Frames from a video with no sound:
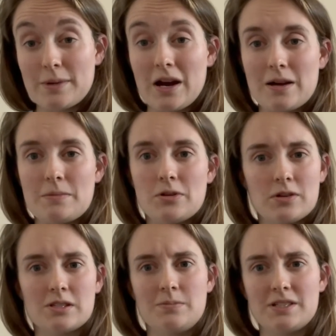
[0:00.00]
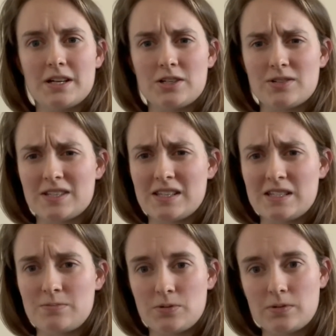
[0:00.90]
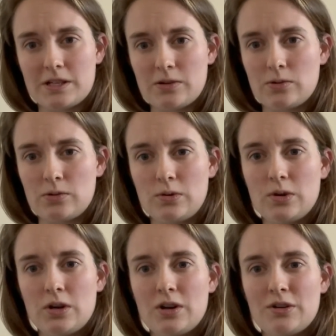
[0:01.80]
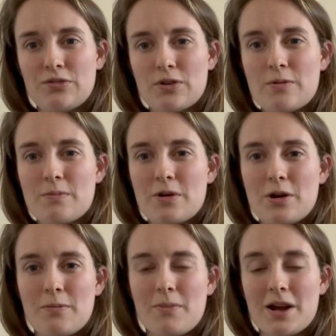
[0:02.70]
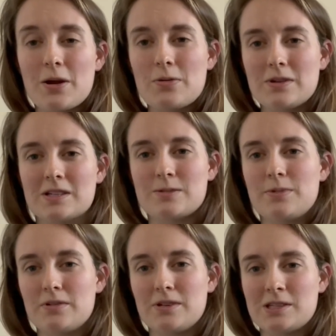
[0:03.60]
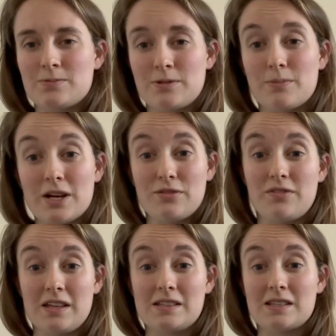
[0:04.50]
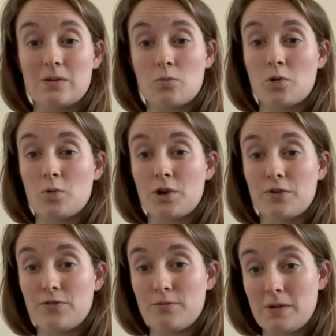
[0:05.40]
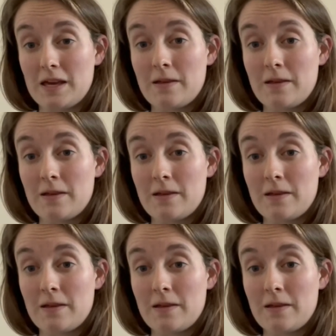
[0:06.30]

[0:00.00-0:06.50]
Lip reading: I'm not a podiatrist. This is purely all from my own experience with my feet and what worked for me.